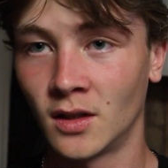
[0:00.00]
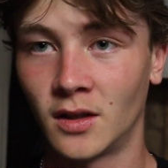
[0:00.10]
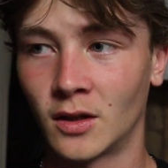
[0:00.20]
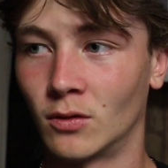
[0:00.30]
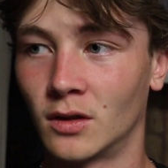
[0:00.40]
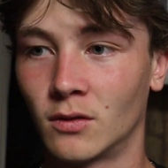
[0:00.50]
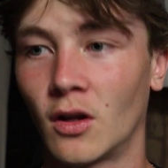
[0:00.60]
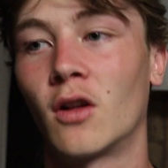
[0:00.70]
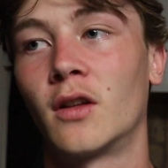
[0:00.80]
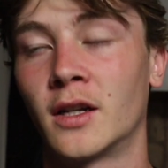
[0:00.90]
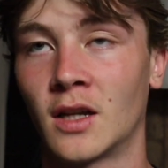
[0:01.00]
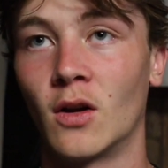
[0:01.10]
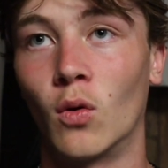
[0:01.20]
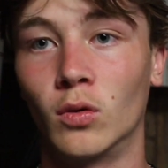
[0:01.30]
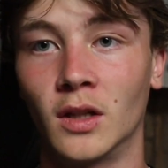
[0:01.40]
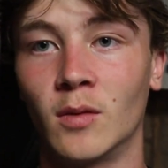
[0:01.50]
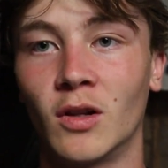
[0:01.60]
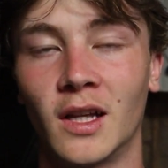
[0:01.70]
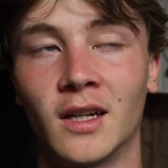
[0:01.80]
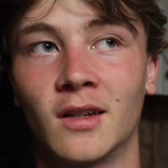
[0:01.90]
Like only, not, I say only, but
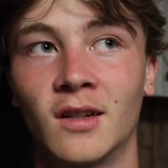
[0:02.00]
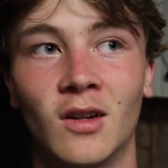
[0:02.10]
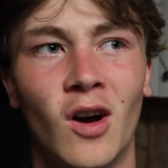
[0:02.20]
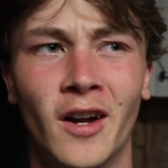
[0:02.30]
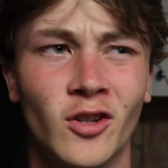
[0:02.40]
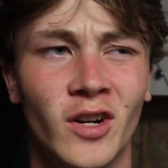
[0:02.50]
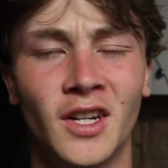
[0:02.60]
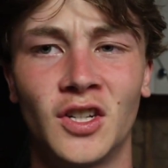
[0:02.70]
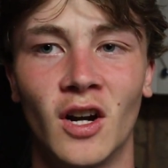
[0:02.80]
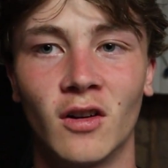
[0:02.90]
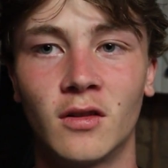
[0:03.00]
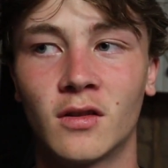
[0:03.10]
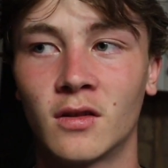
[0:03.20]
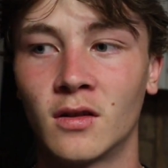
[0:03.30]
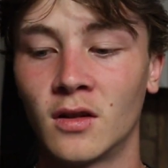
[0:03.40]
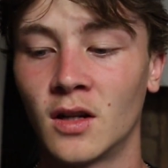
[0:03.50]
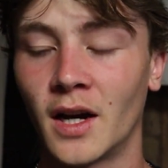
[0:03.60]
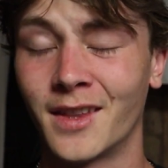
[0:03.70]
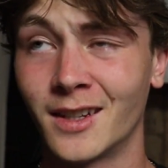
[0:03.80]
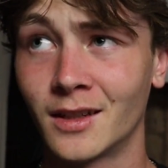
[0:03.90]
like 100-ish yards, I
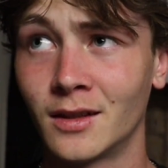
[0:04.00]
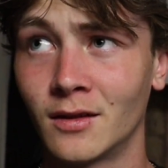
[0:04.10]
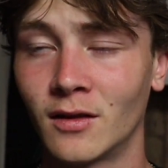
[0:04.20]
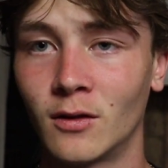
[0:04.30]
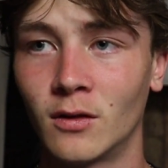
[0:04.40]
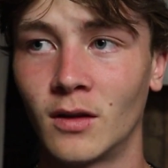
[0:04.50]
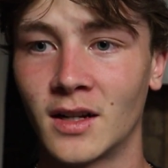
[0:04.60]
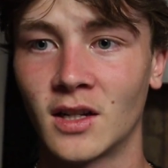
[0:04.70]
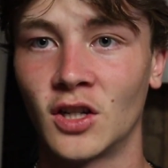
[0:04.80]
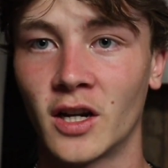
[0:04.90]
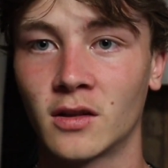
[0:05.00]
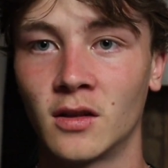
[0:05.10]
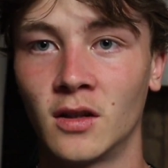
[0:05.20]
think, last I checked.